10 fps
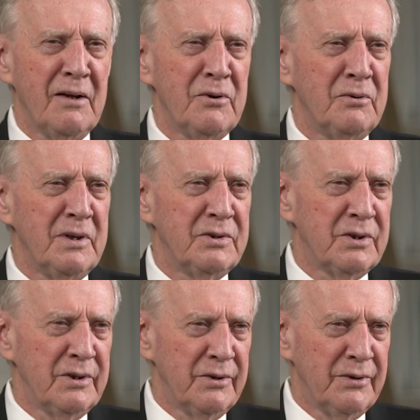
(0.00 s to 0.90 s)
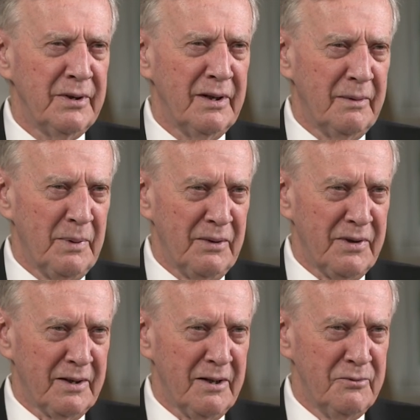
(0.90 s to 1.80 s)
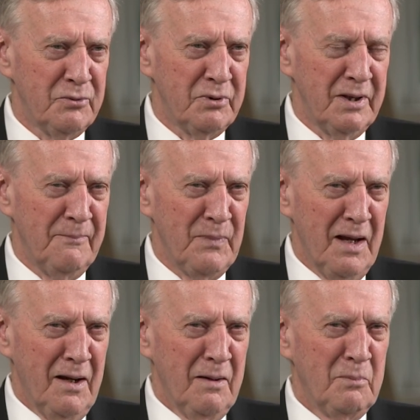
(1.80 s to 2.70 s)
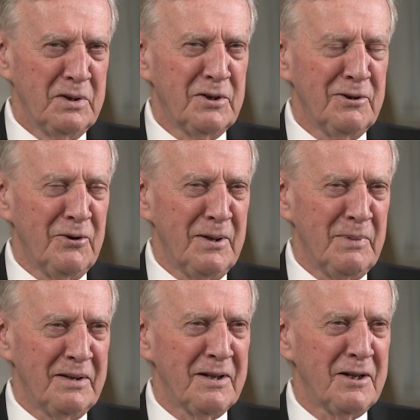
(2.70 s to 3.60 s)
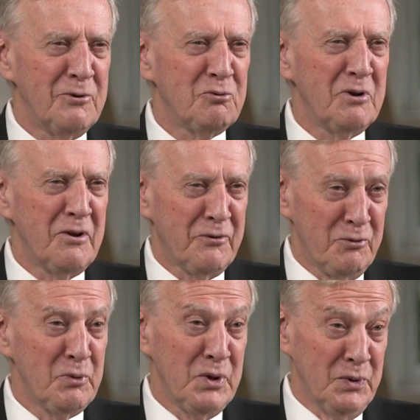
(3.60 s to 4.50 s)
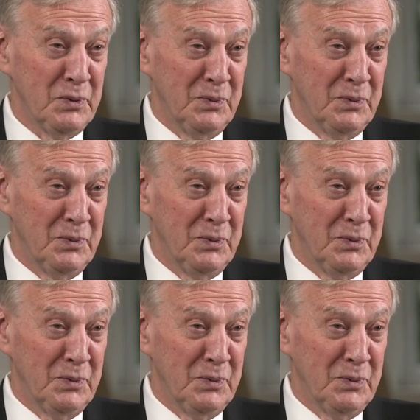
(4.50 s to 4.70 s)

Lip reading: only to learn about the country, but to learn about the country through you.